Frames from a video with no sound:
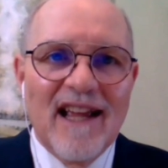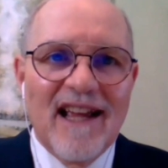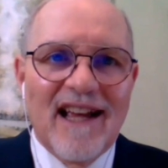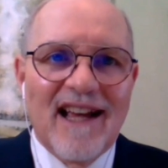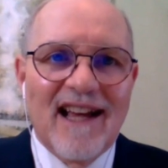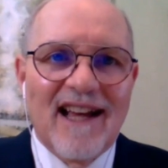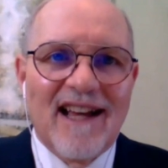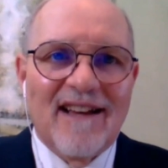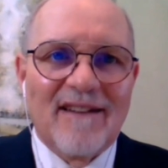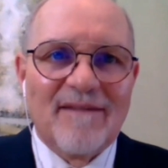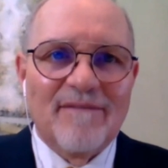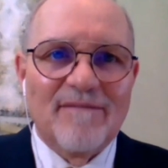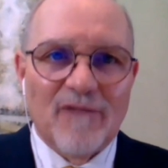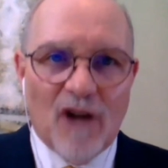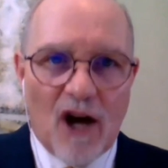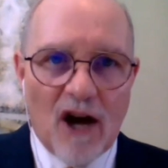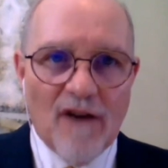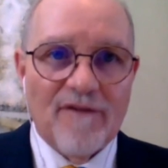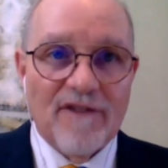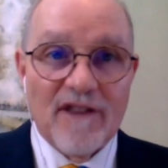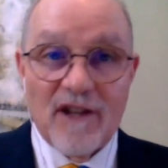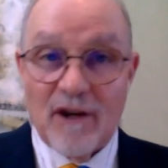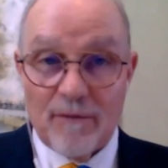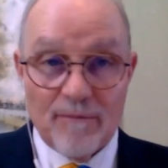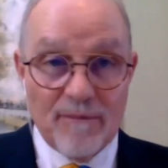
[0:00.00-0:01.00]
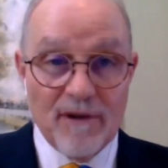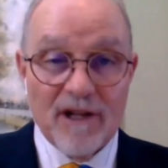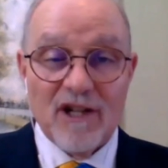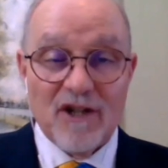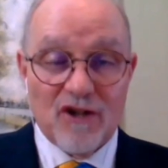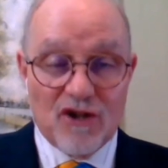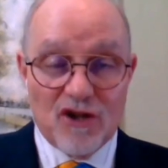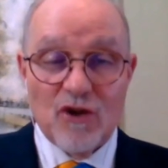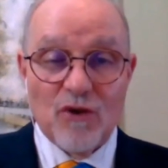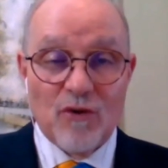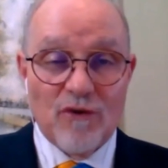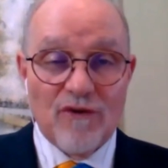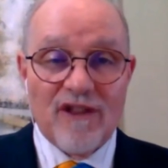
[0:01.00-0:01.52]
Often there'd be
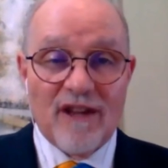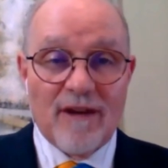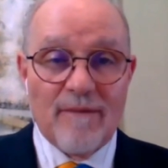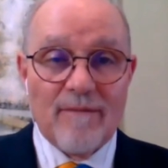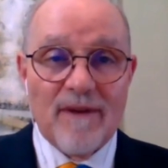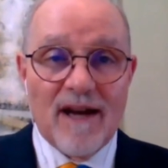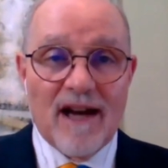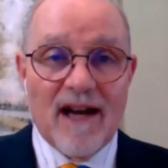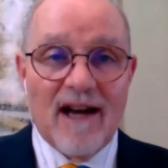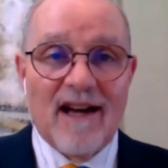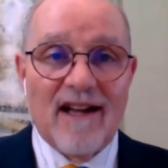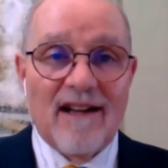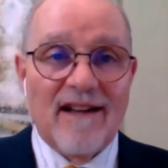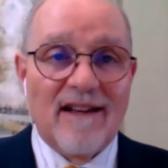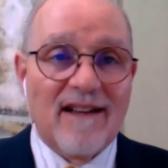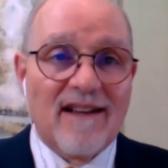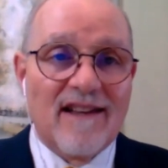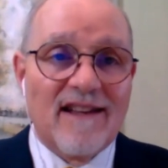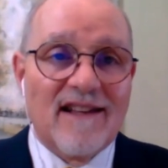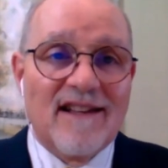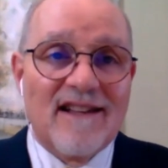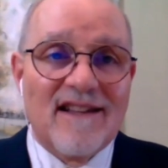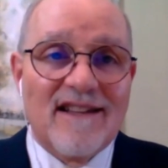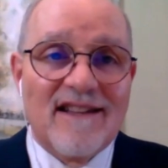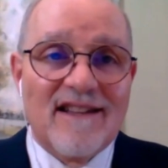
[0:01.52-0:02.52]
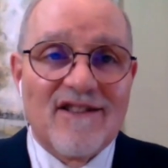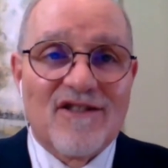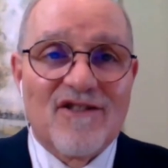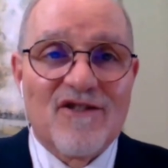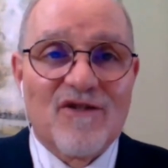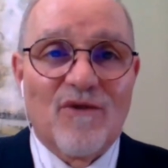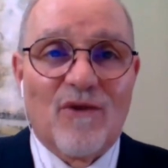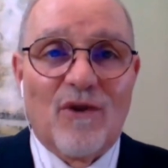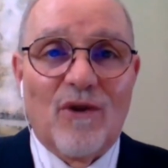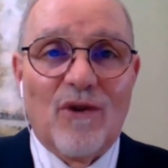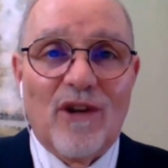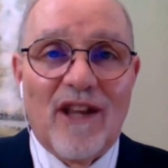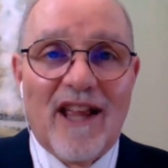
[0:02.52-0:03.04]
two of them on the
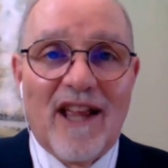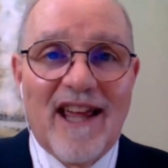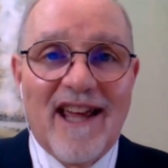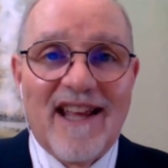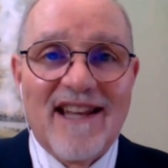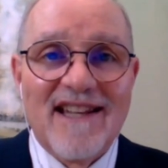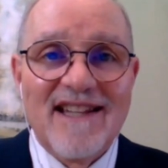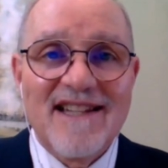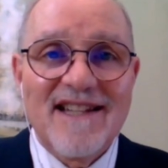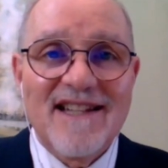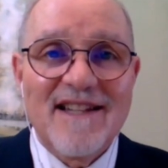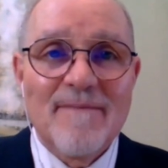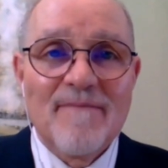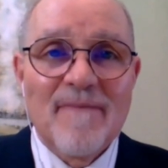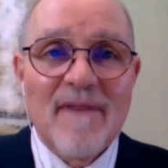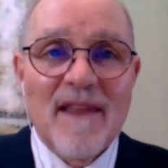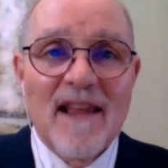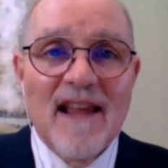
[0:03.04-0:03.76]
scroll ends.